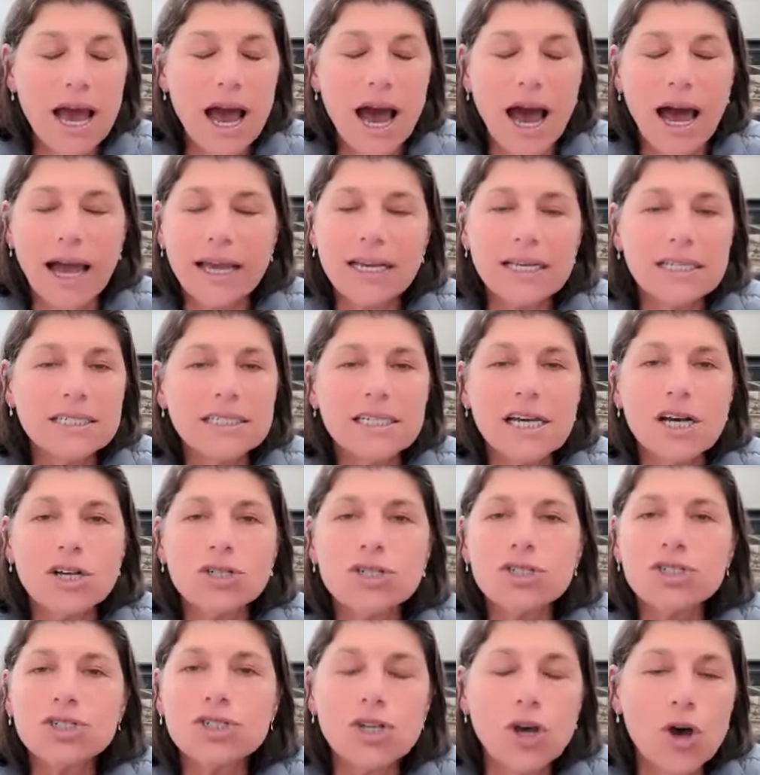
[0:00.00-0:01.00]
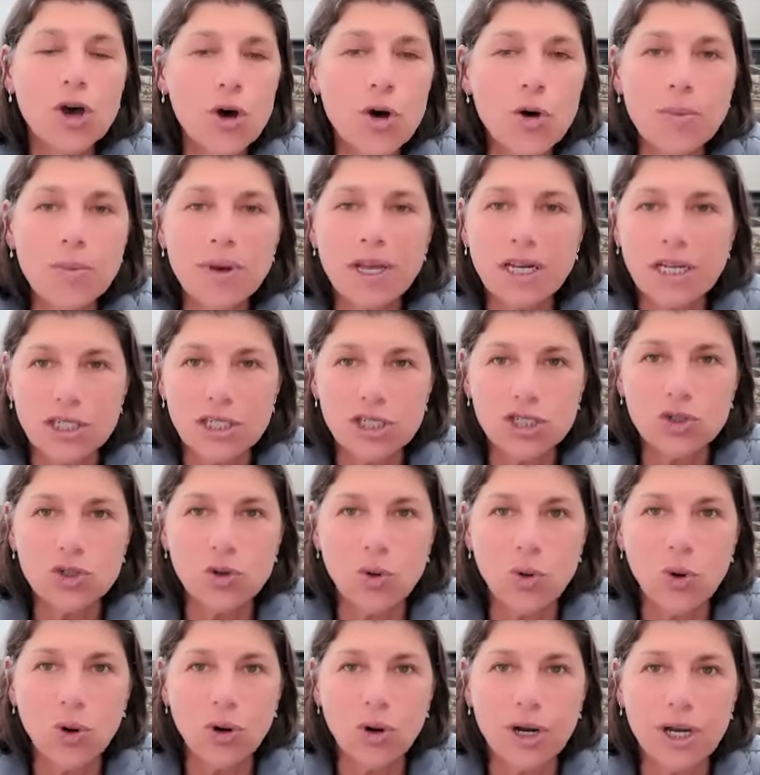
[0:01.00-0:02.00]
I can tell so many
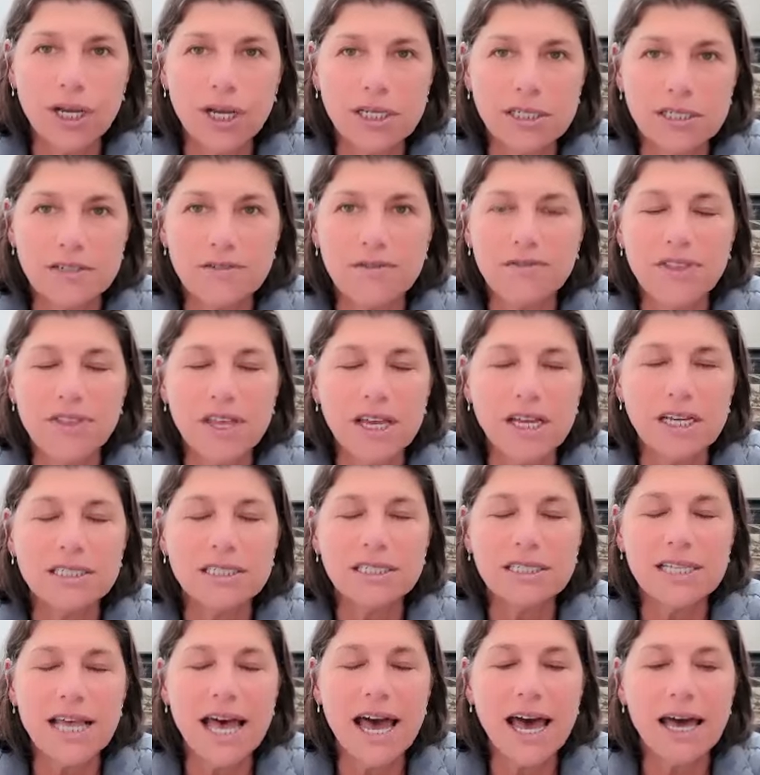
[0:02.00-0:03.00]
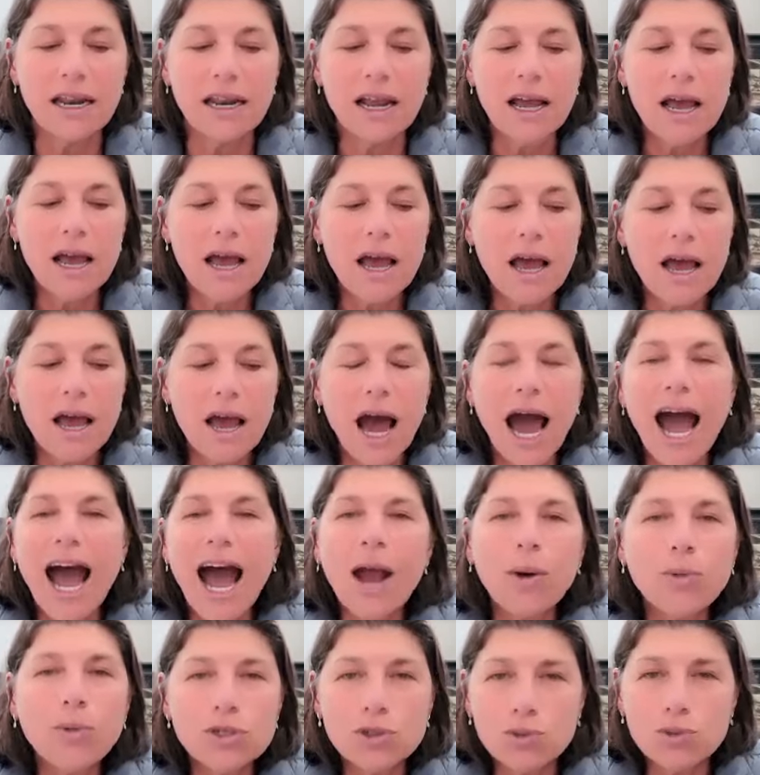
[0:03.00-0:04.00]
stories of things that
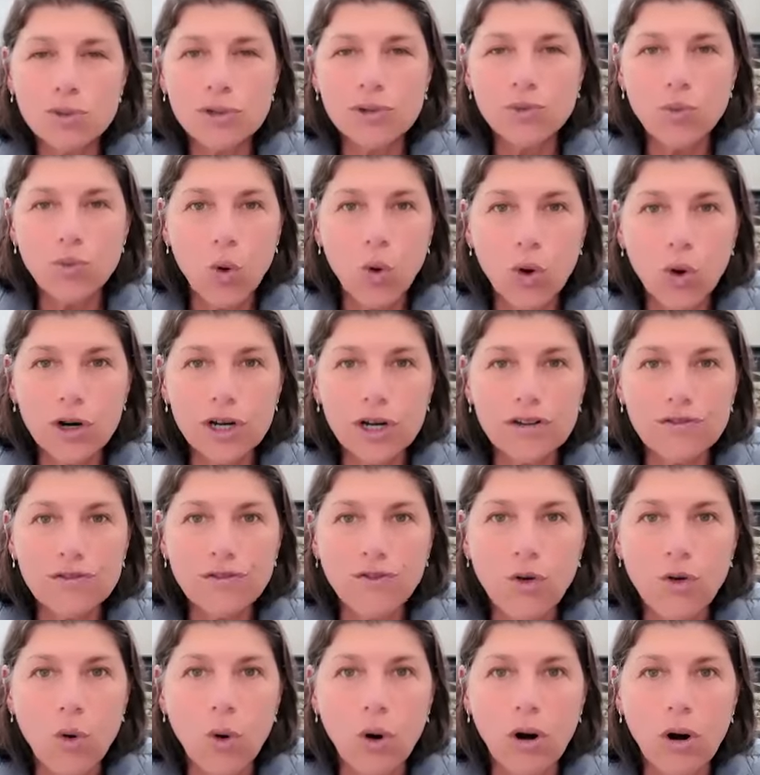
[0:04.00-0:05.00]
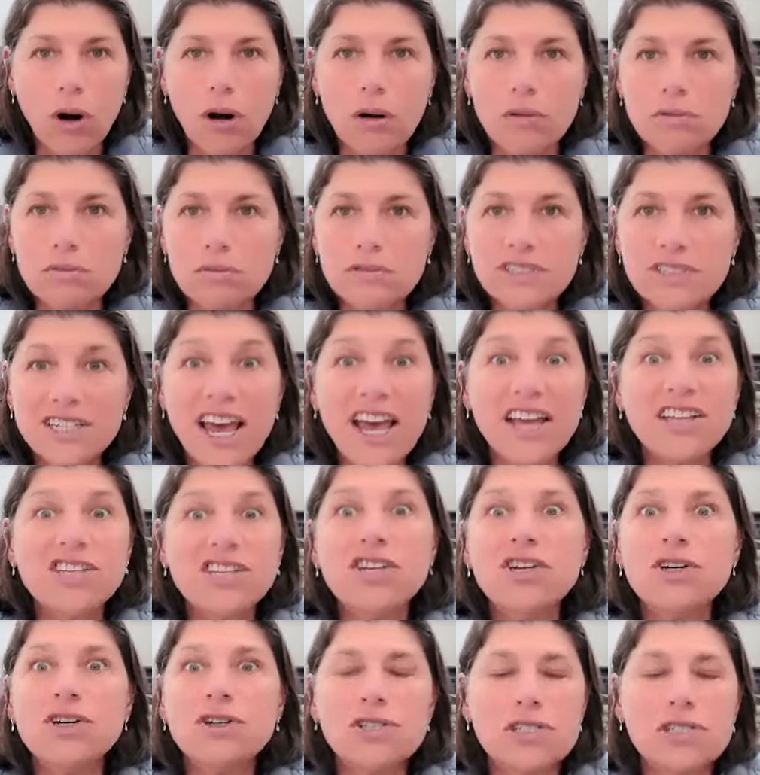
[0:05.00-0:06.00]
I was rewarded for 10
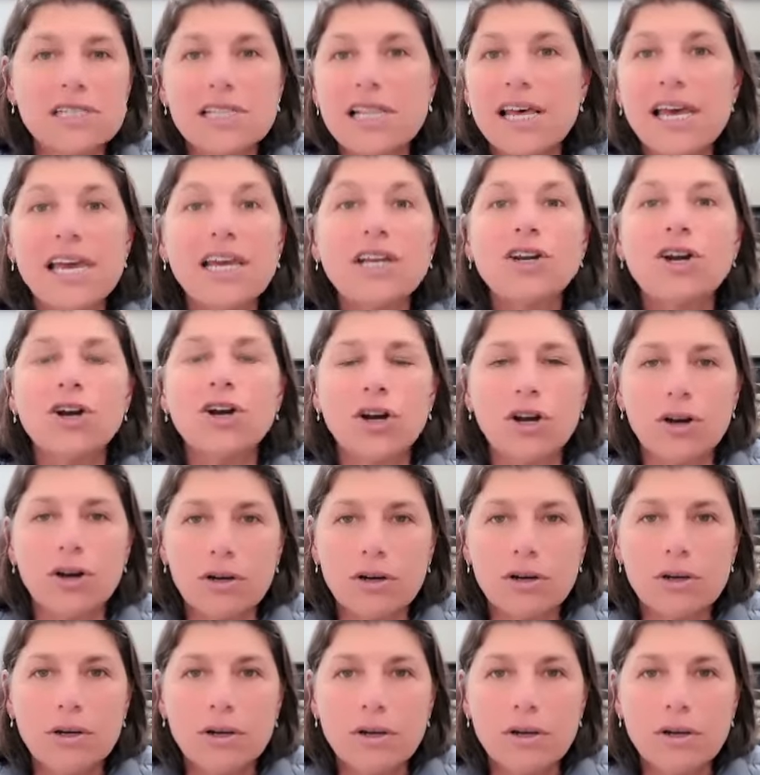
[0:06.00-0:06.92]
years later.